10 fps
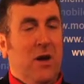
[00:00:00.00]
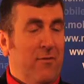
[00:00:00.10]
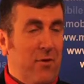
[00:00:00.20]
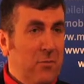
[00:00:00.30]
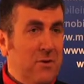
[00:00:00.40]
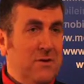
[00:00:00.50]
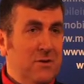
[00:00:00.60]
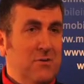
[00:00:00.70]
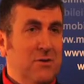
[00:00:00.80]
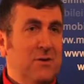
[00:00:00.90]
We have our
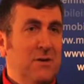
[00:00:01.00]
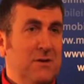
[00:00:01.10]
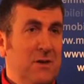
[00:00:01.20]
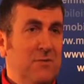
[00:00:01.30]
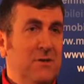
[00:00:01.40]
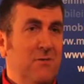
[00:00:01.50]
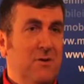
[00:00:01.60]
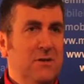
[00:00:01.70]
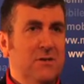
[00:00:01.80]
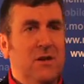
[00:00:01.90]
business unit in service
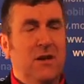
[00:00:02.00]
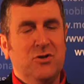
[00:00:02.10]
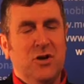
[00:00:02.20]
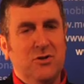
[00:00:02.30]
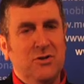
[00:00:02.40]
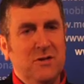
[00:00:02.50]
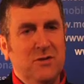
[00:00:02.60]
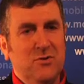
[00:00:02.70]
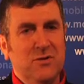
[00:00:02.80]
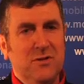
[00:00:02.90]
deliveries and charging
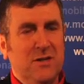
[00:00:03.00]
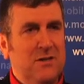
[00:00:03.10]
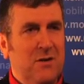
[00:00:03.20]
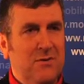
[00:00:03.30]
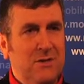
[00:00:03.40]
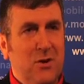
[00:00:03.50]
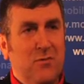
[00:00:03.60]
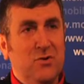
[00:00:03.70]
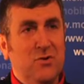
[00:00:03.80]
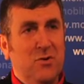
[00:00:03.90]
solutions that's servicing
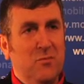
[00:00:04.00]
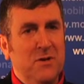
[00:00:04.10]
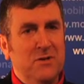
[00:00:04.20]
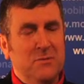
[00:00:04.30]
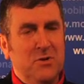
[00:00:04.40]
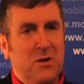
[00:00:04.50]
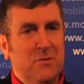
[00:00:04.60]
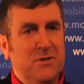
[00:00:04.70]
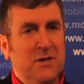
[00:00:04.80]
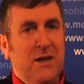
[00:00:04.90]
over 200 million
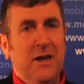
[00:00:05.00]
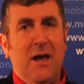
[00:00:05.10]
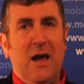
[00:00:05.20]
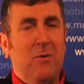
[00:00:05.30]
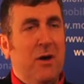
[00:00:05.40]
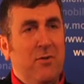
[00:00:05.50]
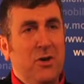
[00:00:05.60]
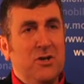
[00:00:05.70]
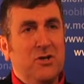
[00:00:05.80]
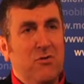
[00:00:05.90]
subscribers, and we have
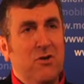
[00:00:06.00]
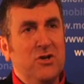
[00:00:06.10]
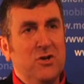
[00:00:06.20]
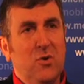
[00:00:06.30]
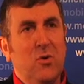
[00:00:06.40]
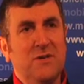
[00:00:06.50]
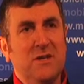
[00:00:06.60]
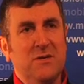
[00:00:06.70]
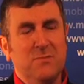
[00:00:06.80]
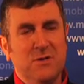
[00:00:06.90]
a next generation
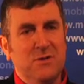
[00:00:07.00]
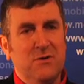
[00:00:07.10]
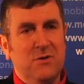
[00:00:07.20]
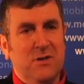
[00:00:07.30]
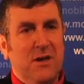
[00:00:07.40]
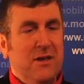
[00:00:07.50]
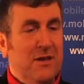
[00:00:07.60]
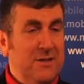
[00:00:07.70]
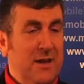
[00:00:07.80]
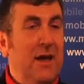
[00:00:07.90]
OSS business unit
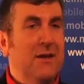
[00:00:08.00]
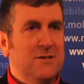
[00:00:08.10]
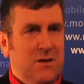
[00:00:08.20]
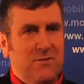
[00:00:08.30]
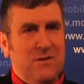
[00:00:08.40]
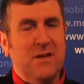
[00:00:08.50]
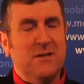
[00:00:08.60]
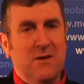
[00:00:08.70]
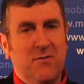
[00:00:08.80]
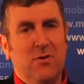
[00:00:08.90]
that's again
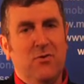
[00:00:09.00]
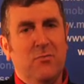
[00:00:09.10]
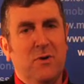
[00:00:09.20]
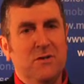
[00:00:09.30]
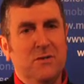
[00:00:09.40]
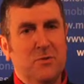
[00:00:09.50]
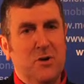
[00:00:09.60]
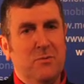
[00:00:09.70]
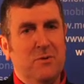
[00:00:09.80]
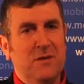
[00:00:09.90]
servicing several hundred million
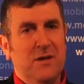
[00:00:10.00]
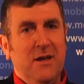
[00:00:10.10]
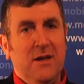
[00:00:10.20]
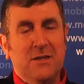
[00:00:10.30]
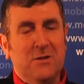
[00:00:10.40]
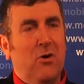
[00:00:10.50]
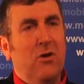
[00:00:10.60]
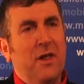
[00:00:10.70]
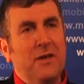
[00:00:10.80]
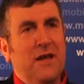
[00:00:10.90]
subscribers. So
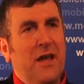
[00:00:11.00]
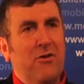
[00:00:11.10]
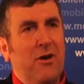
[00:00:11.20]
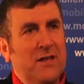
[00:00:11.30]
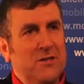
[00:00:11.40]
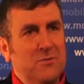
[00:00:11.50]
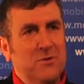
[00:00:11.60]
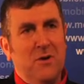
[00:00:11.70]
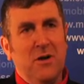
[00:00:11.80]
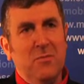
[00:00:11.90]
all of that together adds up
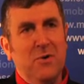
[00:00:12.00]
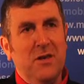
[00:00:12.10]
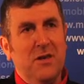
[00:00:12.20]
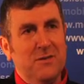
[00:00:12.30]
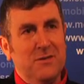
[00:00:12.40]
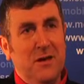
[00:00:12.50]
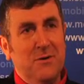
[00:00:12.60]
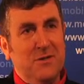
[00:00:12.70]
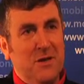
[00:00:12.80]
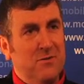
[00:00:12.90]
to a company that is
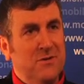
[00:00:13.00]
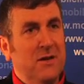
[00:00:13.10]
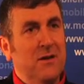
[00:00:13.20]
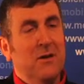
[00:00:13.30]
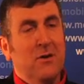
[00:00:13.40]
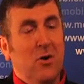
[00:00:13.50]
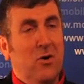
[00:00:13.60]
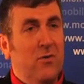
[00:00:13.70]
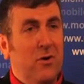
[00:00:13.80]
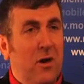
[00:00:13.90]
now servicing
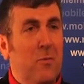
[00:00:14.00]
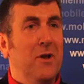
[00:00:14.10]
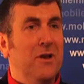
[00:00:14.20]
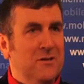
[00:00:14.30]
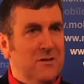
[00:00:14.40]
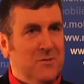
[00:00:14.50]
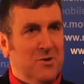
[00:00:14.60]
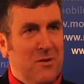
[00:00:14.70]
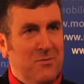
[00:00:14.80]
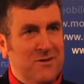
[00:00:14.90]
over 1 billion
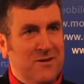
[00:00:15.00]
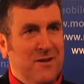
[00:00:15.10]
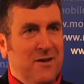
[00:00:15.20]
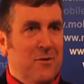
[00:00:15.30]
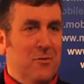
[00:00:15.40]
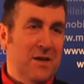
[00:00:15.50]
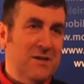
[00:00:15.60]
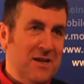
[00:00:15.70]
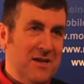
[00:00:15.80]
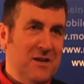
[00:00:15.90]
subscribers. I
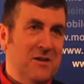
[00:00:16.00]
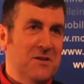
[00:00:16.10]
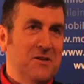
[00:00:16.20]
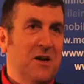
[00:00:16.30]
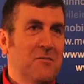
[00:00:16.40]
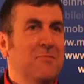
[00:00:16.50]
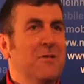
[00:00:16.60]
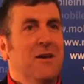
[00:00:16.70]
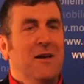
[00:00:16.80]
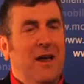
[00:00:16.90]
think it's an exciting time,
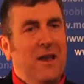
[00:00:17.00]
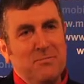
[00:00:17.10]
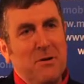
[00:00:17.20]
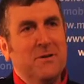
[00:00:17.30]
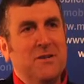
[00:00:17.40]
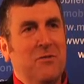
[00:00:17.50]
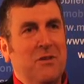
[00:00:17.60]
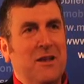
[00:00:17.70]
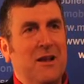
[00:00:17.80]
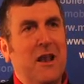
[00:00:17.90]
and it's probably
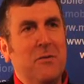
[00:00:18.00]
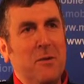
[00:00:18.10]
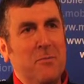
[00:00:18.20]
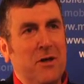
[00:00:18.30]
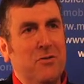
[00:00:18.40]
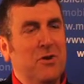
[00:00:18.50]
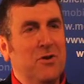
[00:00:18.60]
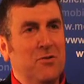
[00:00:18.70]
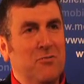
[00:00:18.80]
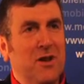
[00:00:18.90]
something that a lot of people out
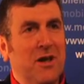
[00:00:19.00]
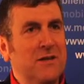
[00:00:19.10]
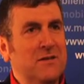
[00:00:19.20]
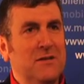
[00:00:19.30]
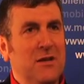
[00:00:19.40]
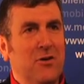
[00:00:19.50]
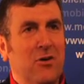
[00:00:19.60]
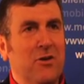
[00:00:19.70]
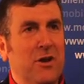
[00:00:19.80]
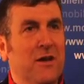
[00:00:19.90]
there don't realise, that
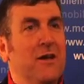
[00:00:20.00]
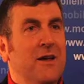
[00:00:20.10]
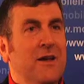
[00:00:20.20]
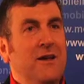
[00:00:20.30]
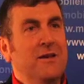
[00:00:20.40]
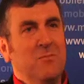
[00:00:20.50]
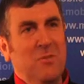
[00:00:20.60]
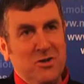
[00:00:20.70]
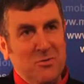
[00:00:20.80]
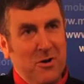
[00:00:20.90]
Telcordia is a
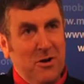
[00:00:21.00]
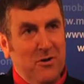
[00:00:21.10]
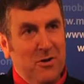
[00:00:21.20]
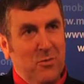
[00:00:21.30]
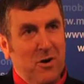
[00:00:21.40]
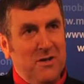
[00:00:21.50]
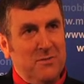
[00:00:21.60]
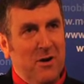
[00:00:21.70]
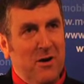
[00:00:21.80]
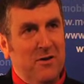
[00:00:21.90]
major player in the
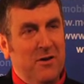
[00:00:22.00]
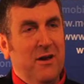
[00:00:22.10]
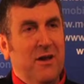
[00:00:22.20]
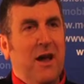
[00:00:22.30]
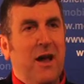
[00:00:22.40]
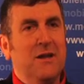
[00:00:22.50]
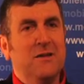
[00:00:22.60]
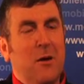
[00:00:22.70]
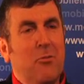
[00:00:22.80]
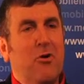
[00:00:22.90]
wireless market and
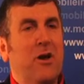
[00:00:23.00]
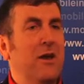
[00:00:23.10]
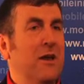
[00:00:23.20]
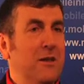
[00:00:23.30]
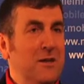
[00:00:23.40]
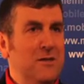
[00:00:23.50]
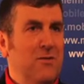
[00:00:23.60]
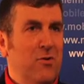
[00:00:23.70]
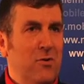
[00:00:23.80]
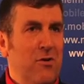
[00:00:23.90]
is operating in these
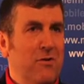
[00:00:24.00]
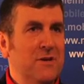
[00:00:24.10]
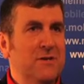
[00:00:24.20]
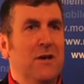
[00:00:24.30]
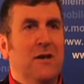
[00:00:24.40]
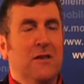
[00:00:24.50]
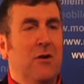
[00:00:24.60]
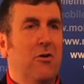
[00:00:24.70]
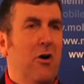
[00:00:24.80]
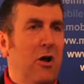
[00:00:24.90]
different areas
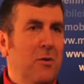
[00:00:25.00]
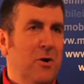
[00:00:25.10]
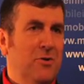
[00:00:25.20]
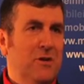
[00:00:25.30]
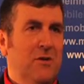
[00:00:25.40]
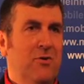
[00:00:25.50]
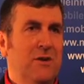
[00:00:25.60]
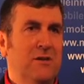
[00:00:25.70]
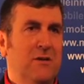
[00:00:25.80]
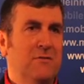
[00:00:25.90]
that are all about
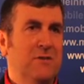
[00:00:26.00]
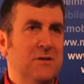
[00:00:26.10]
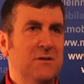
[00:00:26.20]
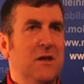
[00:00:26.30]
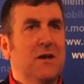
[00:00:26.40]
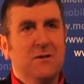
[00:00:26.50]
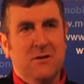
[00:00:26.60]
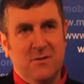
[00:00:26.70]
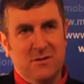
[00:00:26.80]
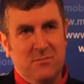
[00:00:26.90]
delivering services
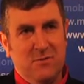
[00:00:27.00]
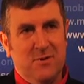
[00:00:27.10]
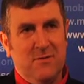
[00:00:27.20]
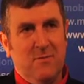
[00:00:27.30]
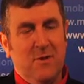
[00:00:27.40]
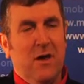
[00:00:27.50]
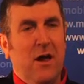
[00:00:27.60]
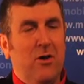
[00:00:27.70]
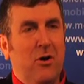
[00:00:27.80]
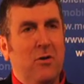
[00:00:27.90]
to customers
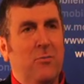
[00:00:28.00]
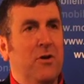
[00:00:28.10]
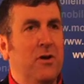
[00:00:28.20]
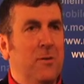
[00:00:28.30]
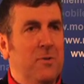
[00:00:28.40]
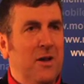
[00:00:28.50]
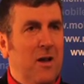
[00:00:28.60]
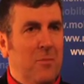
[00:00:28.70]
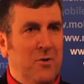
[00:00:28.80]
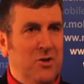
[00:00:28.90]
and all about
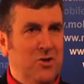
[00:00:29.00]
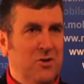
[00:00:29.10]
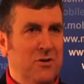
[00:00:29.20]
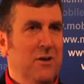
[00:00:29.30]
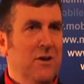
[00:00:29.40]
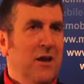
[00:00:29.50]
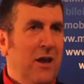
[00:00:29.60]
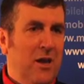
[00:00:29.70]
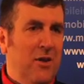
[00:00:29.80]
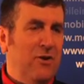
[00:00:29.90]
enabling competition
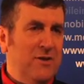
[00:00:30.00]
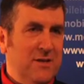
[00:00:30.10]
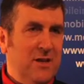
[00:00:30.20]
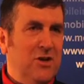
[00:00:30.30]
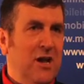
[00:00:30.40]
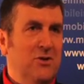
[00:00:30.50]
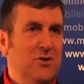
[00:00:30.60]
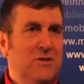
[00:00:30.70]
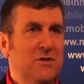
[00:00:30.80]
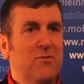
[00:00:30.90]
and addressing the
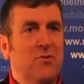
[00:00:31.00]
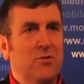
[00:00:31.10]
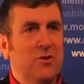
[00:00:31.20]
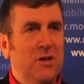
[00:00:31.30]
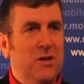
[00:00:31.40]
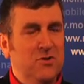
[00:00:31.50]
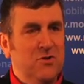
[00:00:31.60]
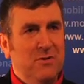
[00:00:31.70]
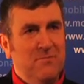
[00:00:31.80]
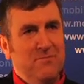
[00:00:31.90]
challenges of growth in the
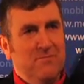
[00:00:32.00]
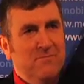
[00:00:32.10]
industry.